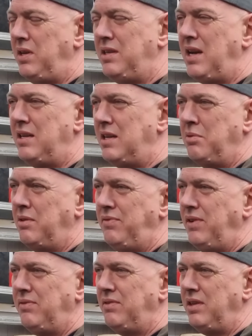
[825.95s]

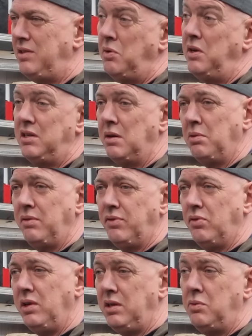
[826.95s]
10W50,
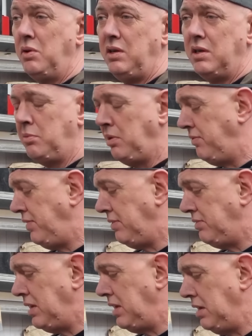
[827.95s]
20W40,
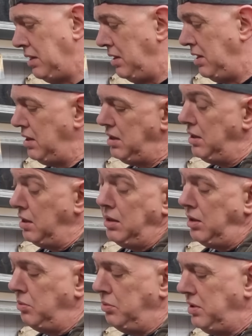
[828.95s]
20W50.
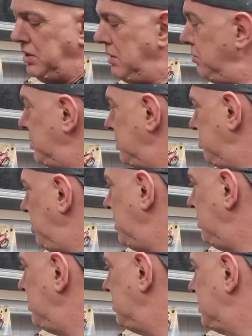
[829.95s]
Obviously temperature dependent and